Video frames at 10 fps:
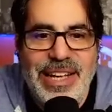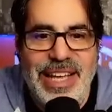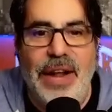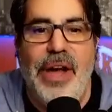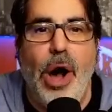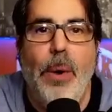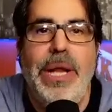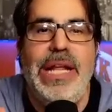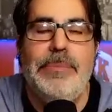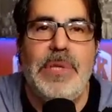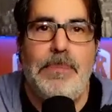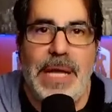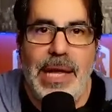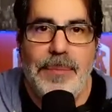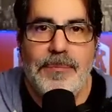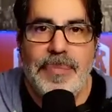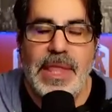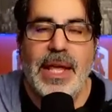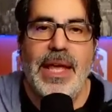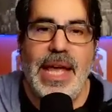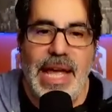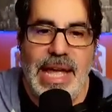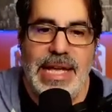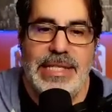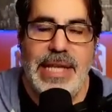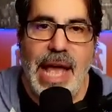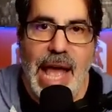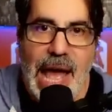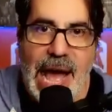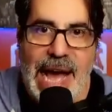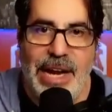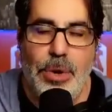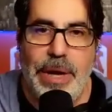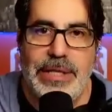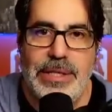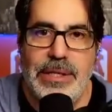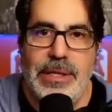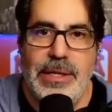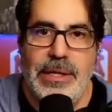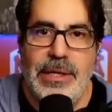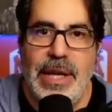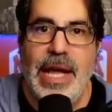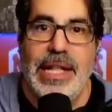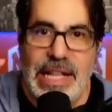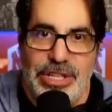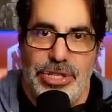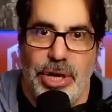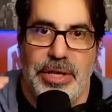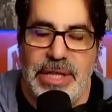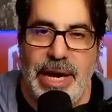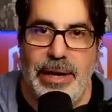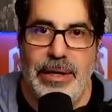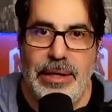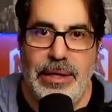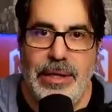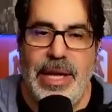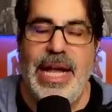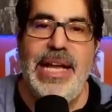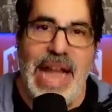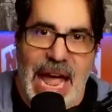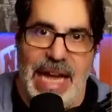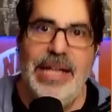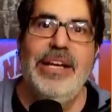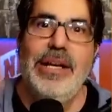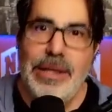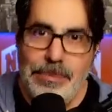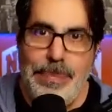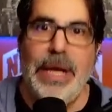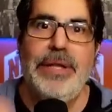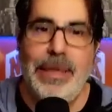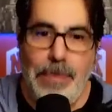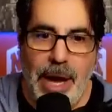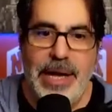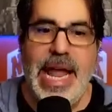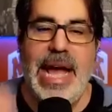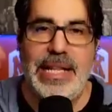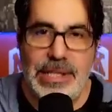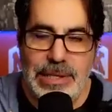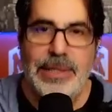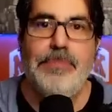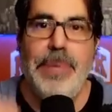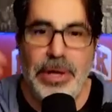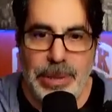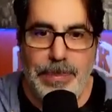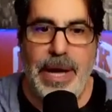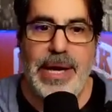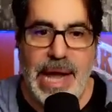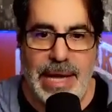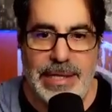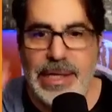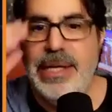You know, all we need him to be is adequate. Let's start there and then build upon that. build upon that.